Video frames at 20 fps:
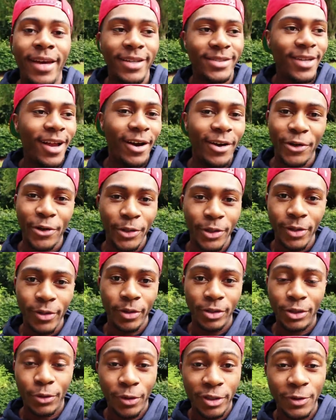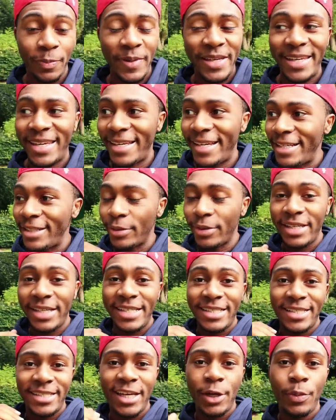it's not a good look trust me you need to at
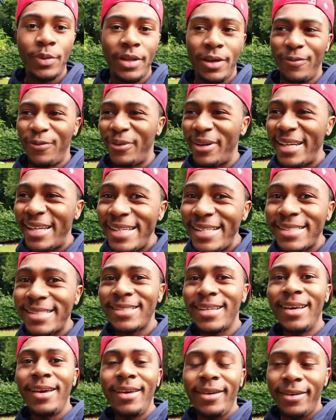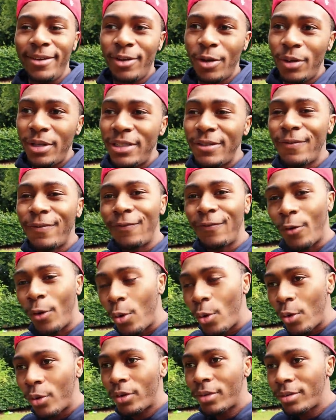least stick with it for at least you know at least
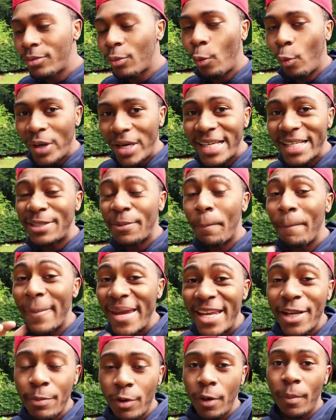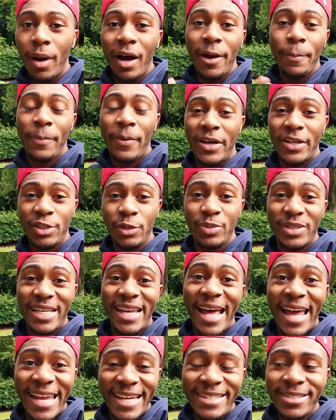four weeks minimum I personally
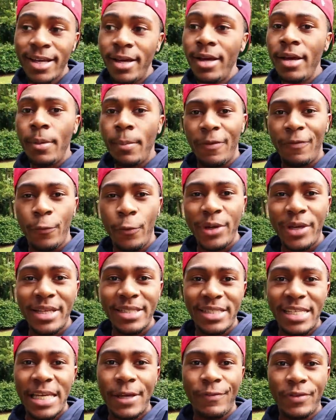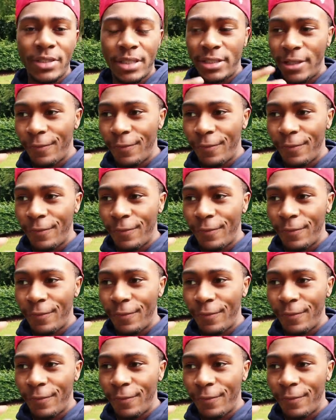said eight before you can see if there's a